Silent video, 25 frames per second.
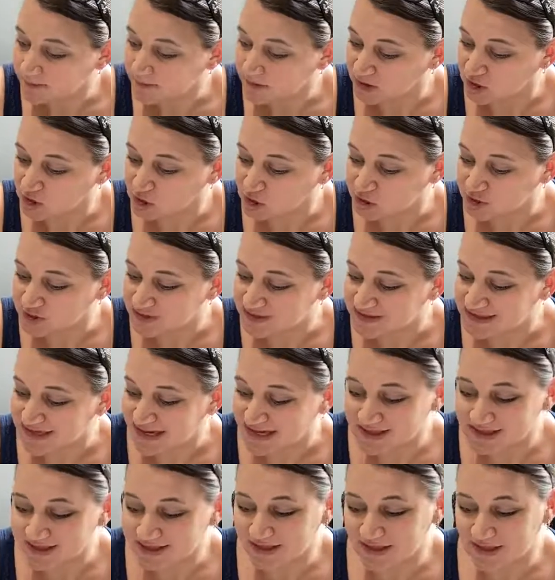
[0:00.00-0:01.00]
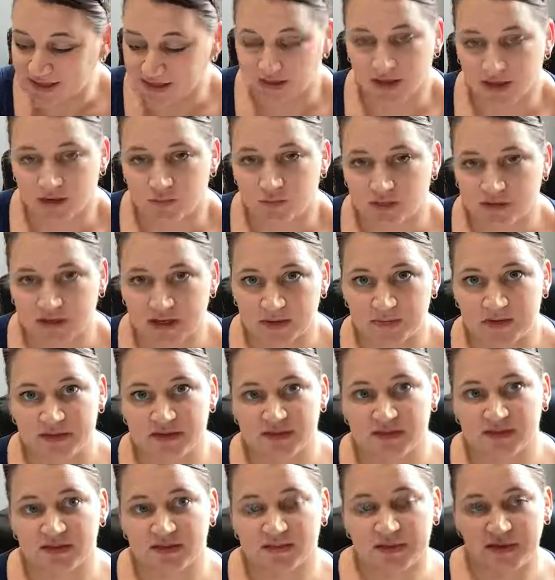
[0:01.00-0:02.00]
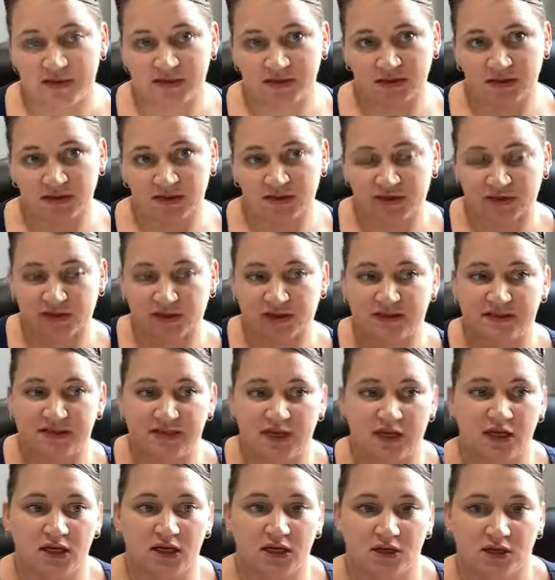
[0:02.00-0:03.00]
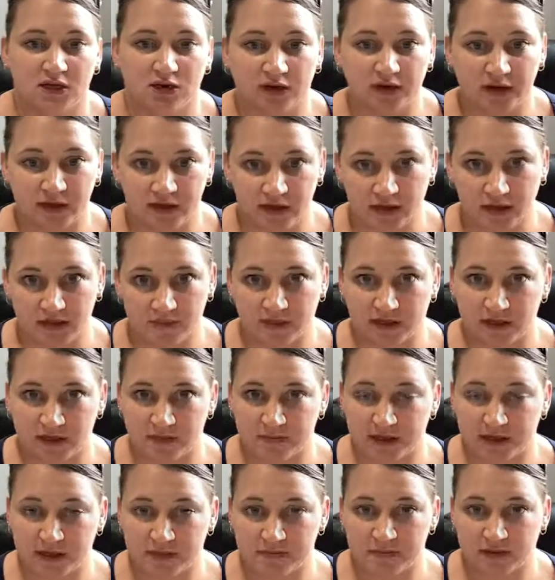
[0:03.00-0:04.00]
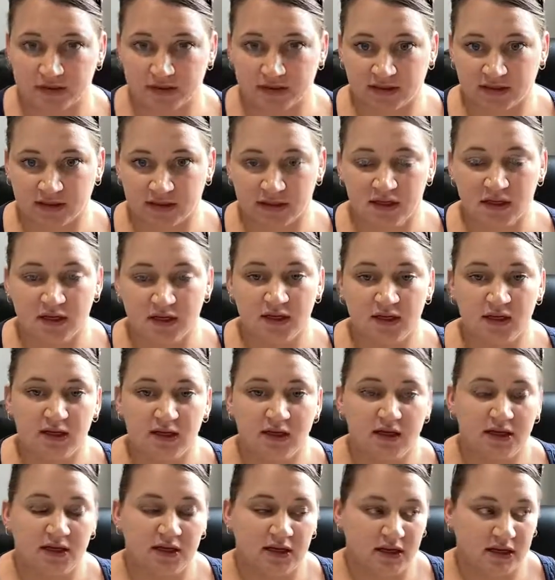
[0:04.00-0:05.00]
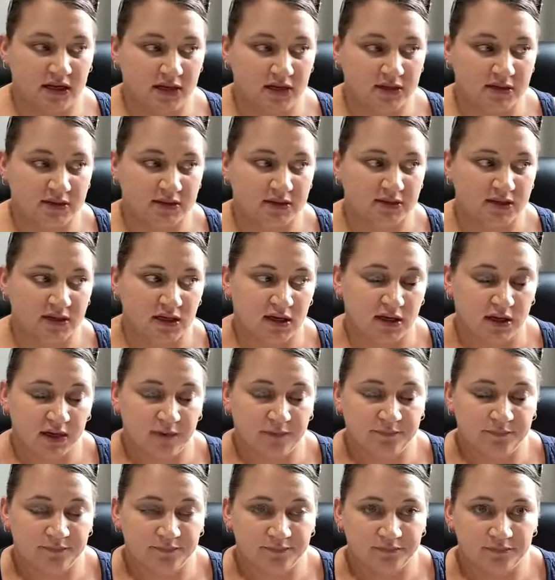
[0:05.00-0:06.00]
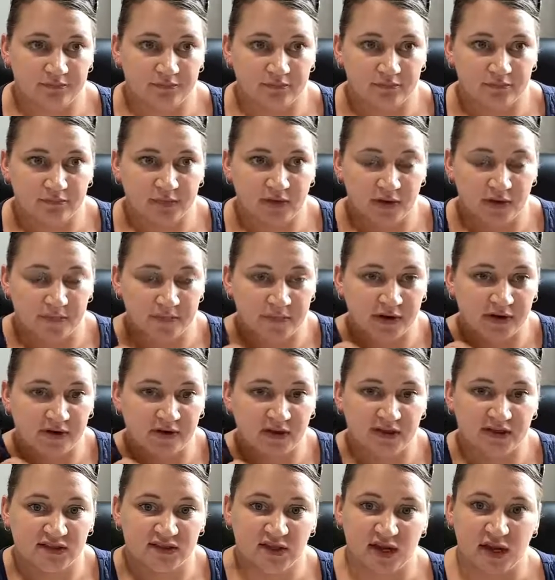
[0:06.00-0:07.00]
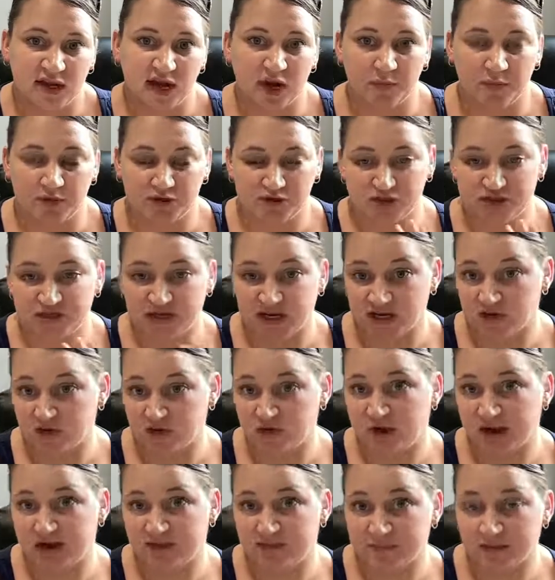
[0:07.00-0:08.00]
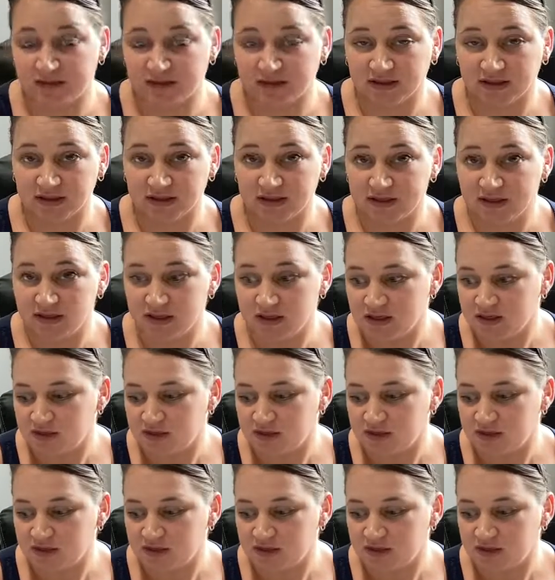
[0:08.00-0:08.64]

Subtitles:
Your debt to income, what that means is basically you're going to take your income that you make monthly and compare that to how much debt you have monthly.